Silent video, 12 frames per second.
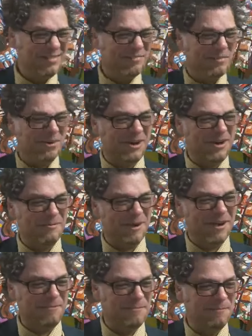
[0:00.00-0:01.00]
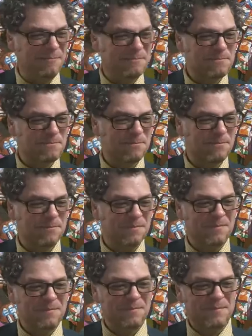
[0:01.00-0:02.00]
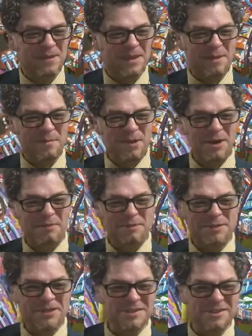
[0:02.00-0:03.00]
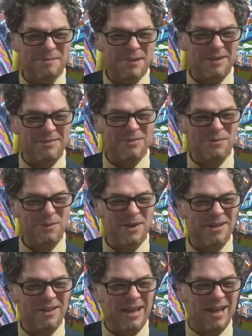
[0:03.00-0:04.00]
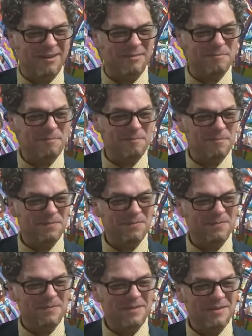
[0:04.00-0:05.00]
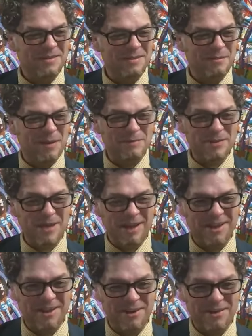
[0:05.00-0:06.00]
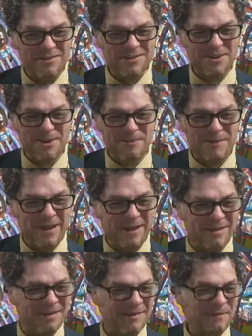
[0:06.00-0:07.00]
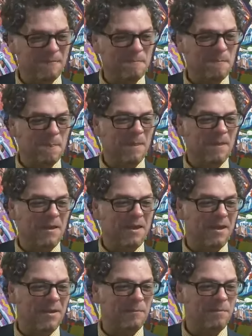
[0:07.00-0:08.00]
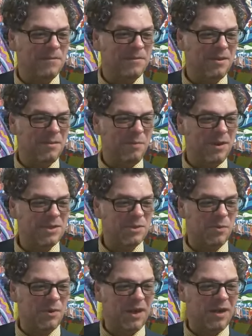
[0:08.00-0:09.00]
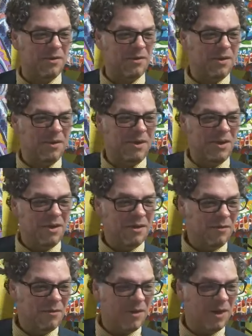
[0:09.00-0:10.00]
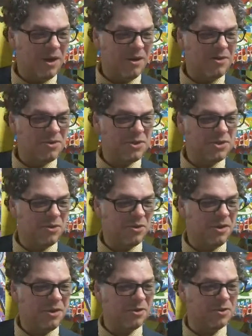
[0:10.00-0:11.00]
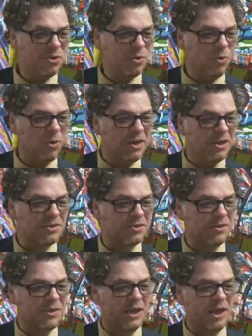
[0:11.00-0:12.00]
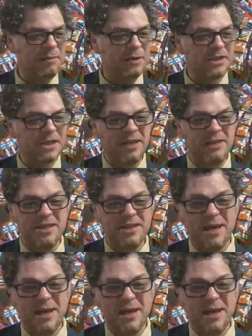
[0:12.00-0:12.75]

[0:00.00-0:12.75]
Morning, Mom. I've been up since about 3 o'clock. Mom's gonna get nervous. Go to bed. Yeah, the bed's a one. When are you showing your toys? Or did I miss it? I did